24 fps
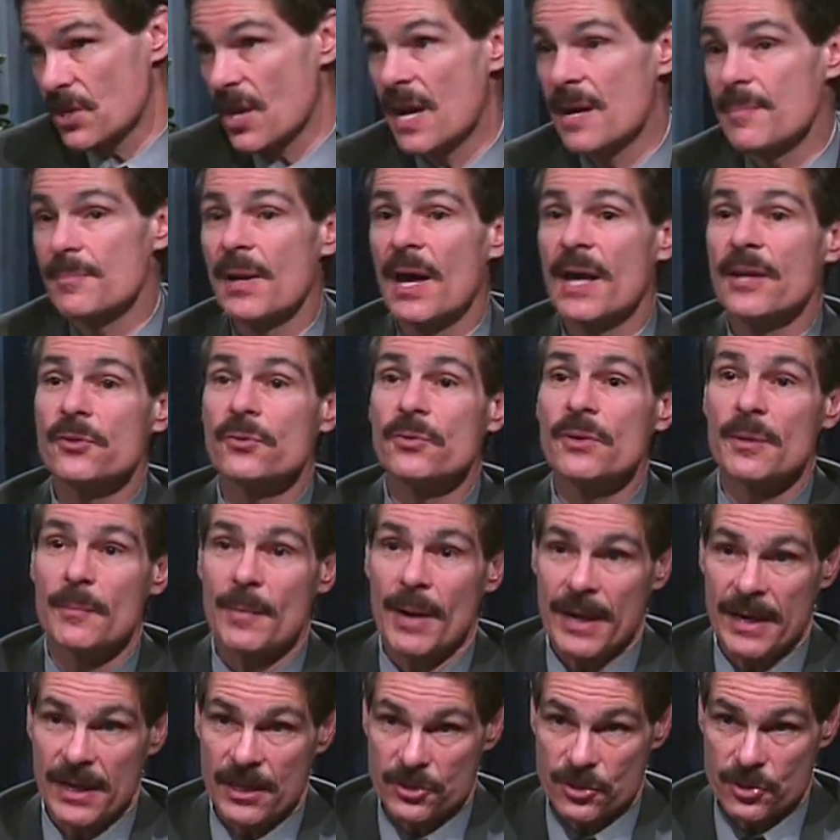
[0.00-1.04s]
I'm not doing my
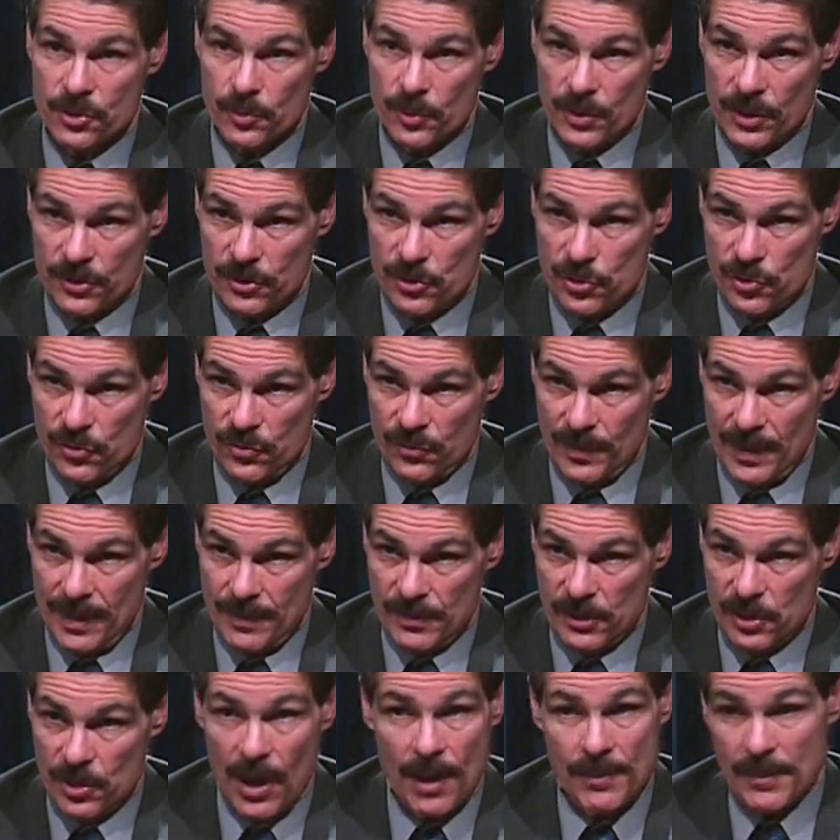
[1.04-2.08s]
extra work that you've made
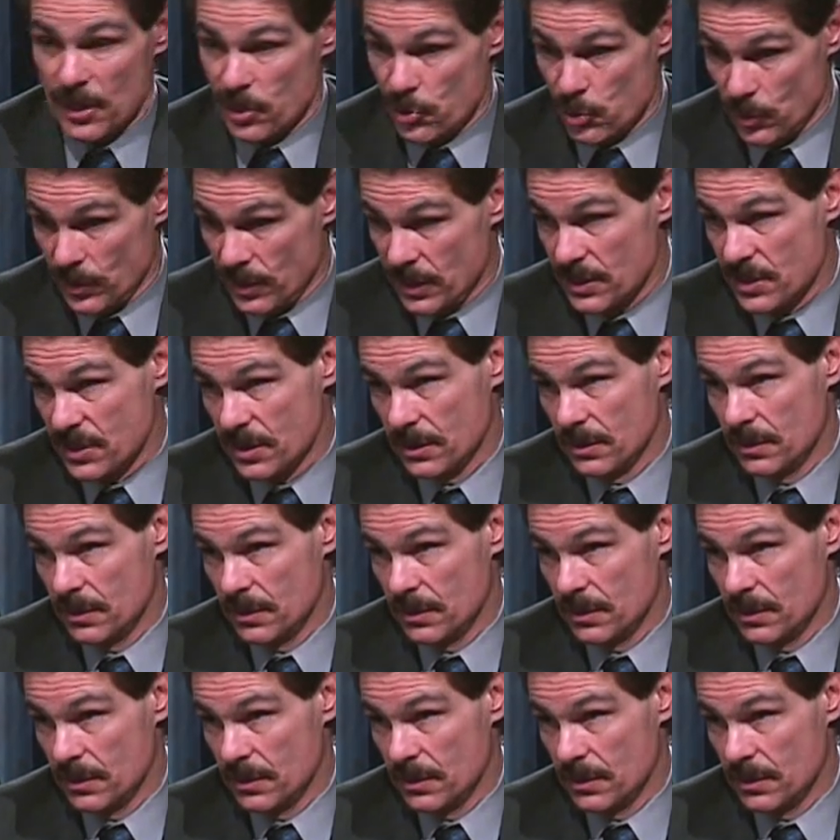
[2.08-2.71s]
me do. I'm not doing it.